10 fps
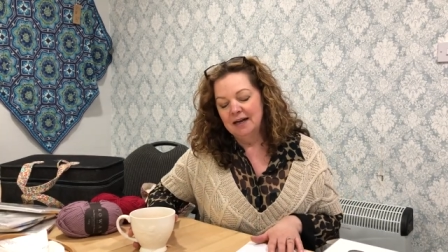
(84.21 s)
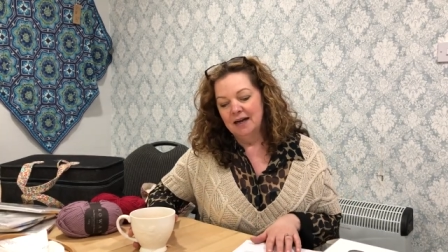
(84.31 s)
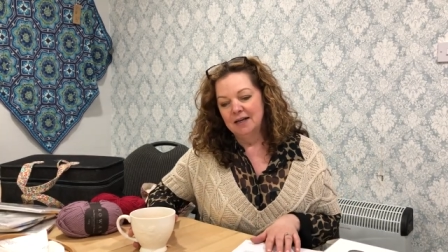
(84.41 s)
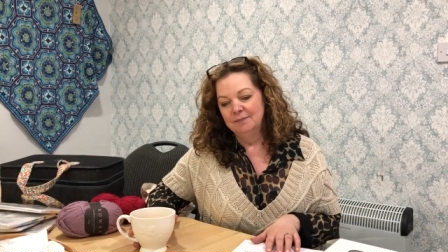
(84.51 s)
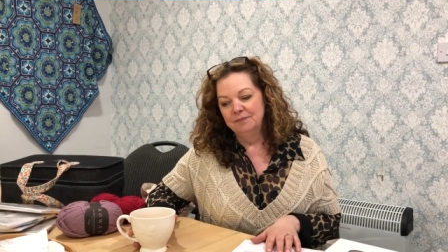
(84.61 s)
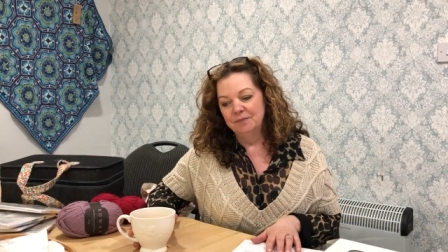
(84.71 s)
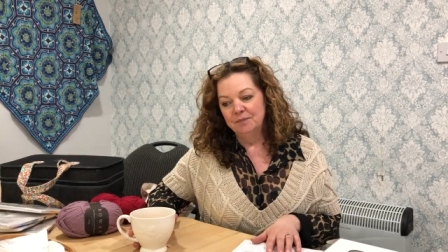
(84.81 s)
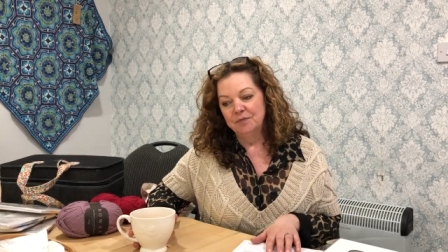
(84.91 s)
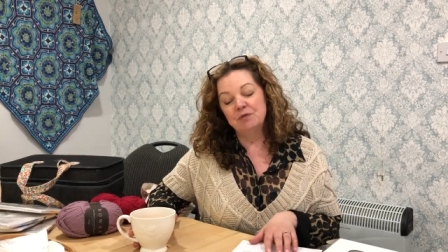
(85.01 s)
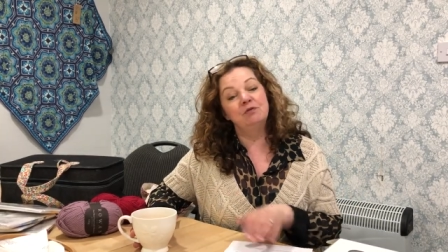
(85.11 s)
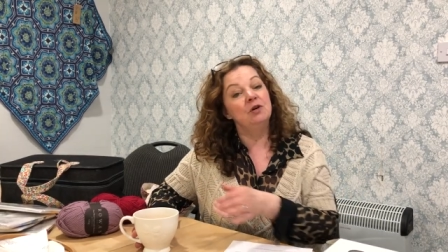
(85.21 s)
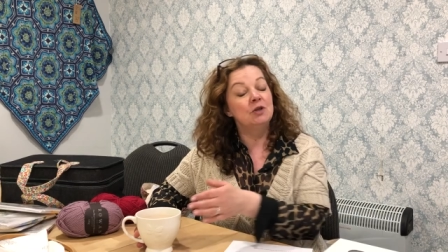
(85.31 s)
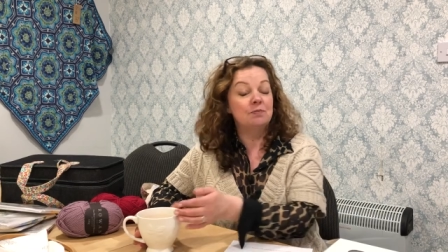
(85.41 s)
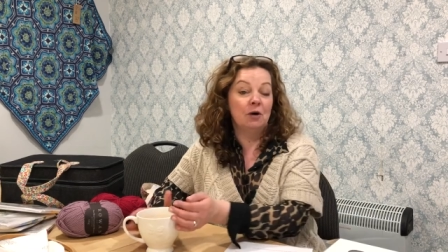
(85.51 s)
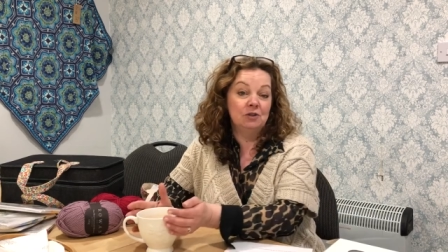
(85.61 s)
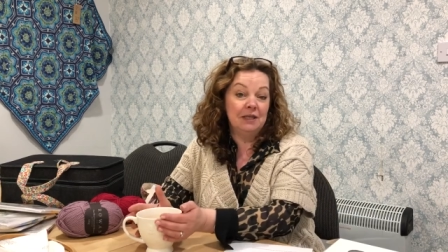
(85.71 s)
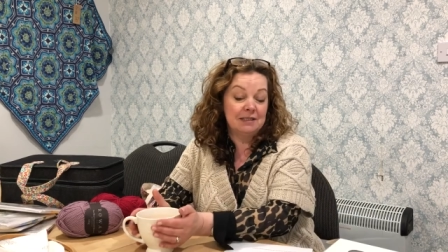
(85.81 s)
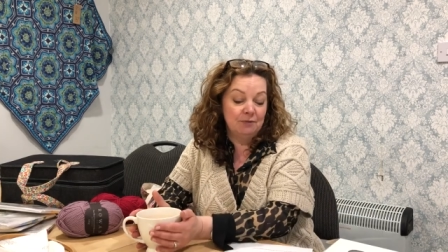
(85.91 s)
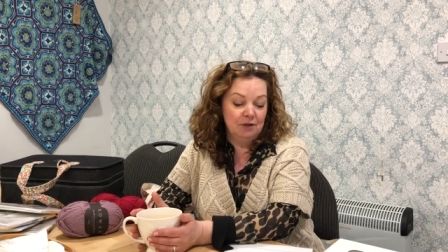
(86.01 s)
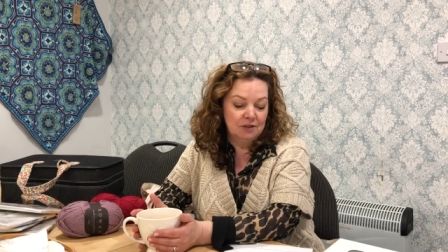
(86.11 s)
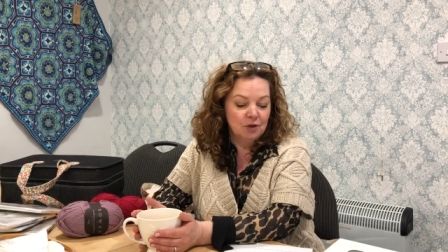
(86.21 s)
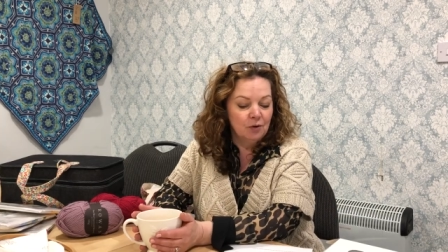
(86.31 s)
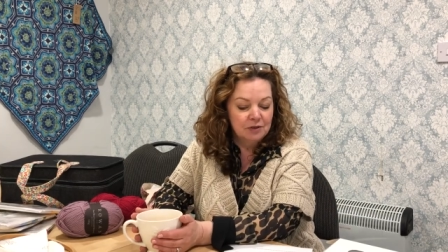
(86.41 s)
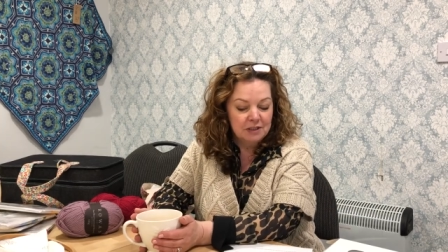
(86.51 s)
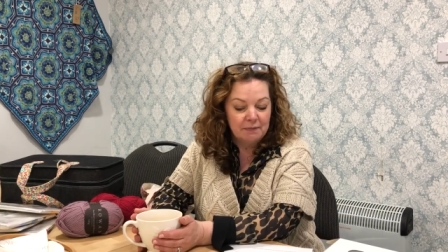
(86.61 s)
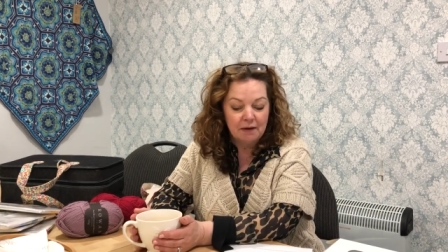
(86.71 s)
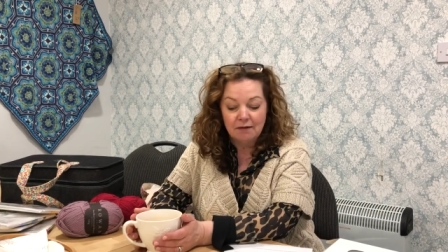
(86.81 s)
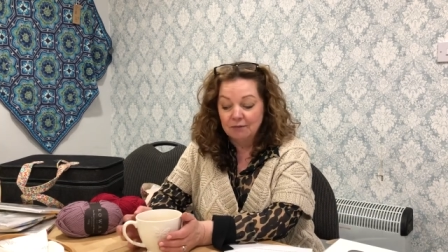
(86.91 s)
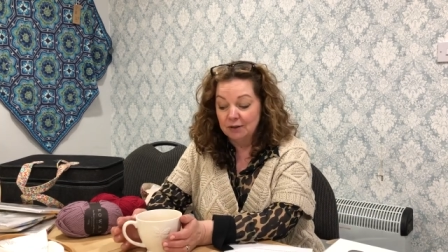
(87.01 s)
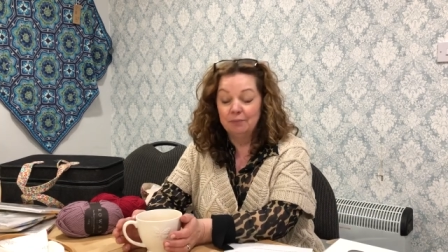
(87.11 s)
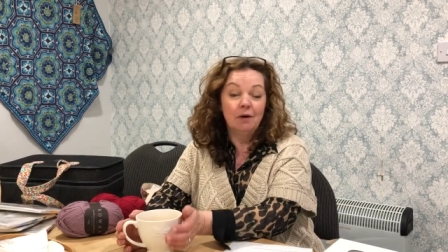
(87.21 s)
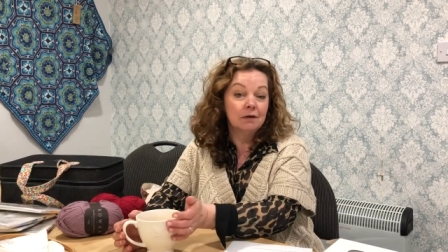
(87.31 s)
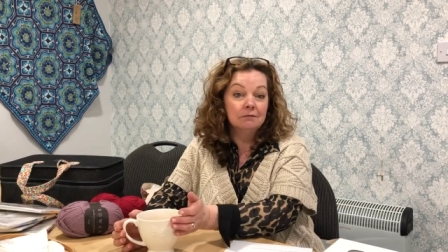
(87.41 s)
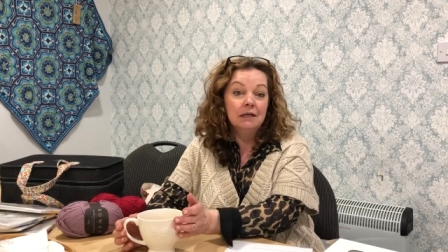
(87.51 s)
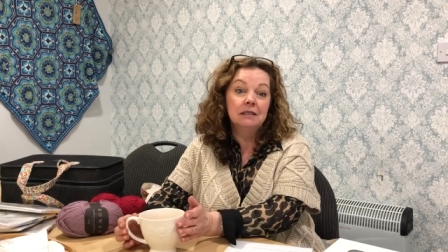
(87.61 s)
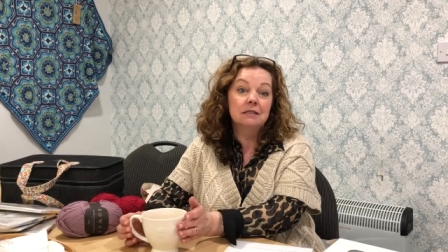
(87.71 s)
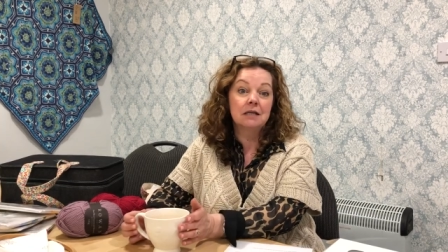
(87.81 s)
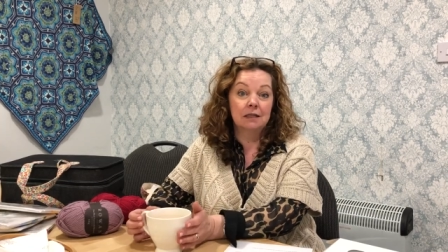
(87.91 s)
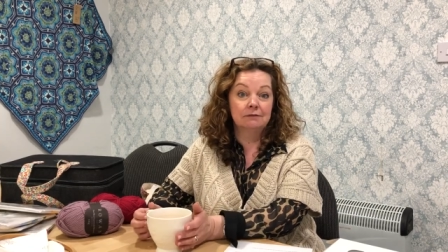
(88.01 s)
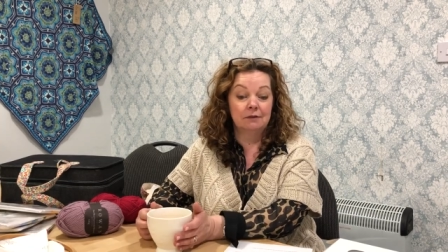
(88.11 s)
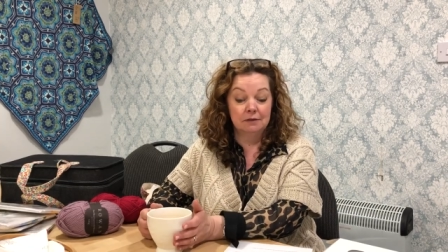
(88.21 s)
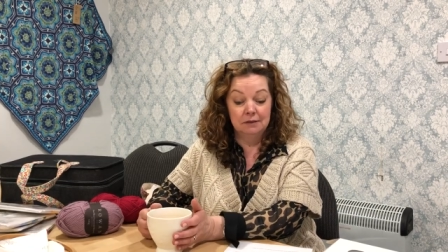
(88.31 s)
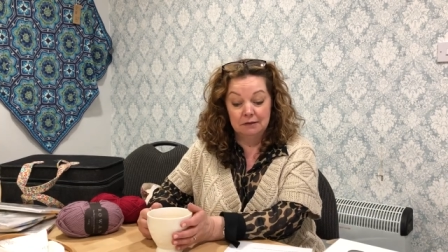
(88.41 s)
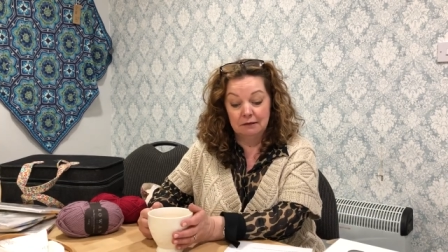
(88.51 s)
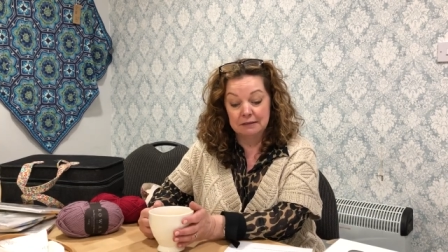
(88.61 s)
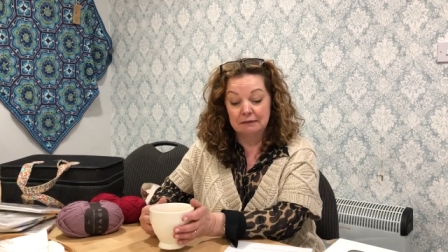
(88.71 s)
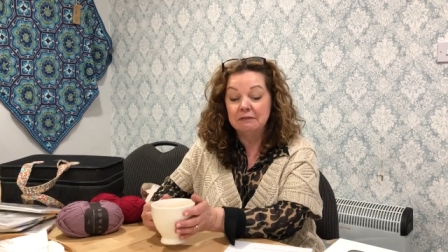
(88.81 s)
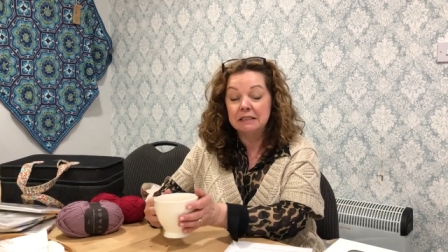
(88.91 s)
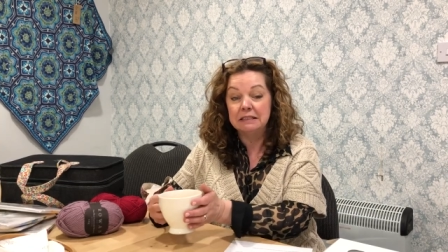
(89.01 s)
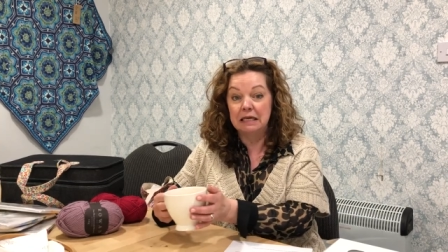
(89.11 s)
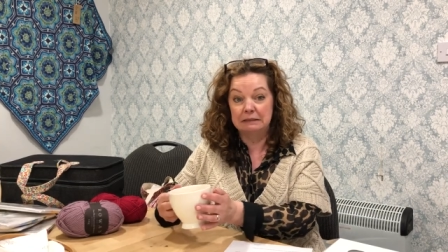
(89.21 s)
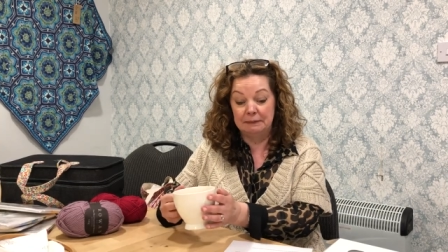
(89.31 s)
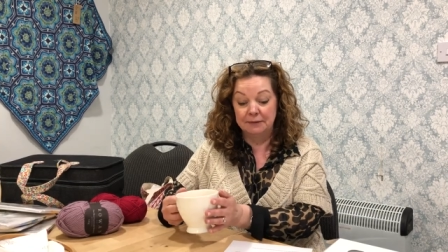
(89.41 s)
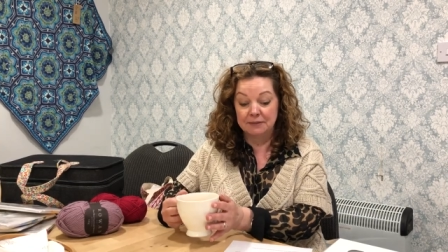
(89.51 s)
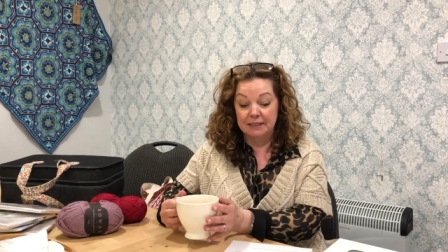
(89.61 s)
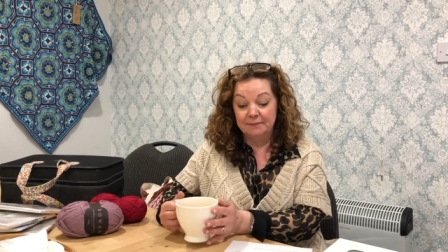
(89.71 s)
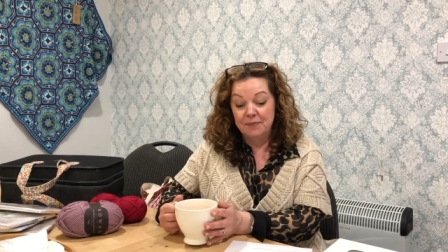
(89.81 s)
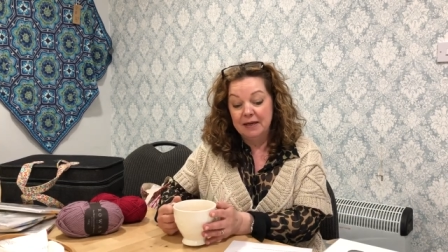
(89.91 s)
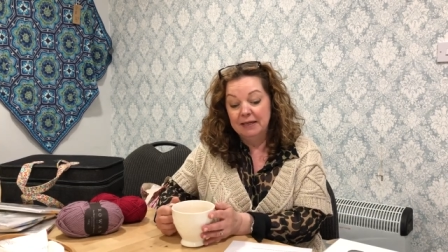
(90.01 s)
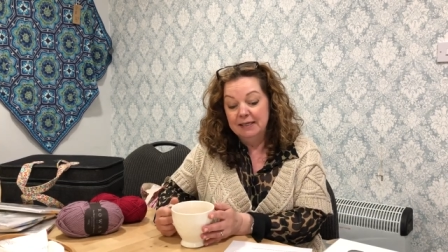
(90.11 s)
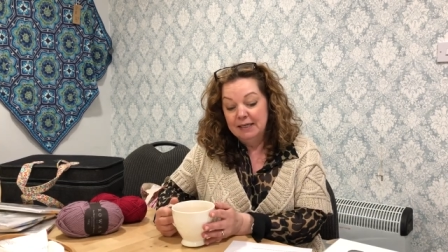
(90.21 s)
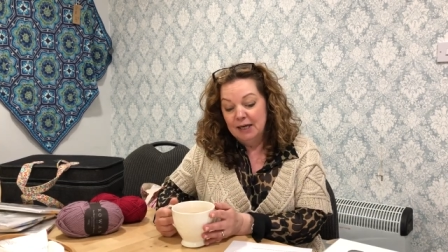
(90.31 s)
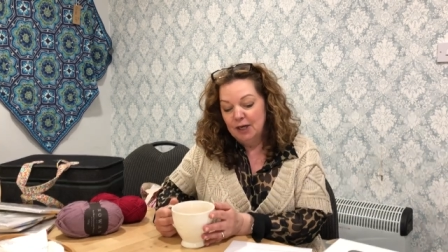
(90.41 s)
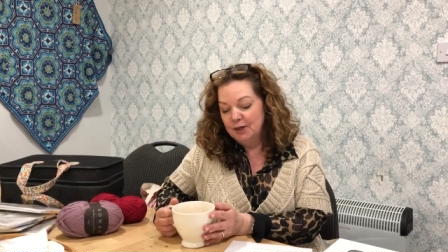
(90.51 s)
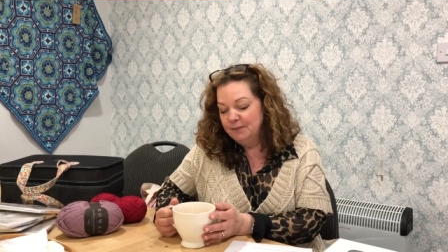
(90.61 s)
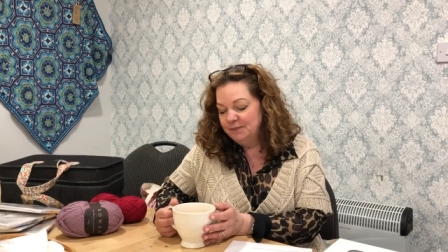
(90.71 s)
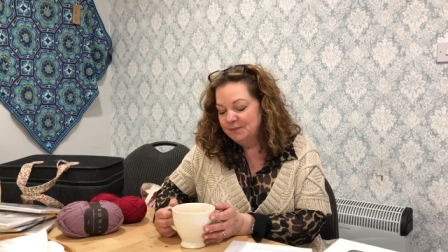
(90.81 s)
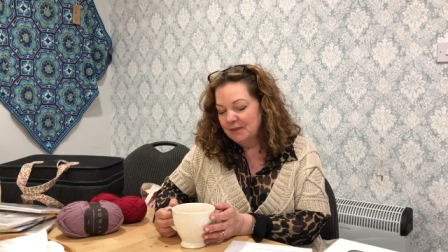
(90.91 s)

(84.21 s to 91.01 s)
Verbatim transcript: um, the first project I'm going to talk to you about, I'm going to put on a really sad voice because I'm really sad about it. Um,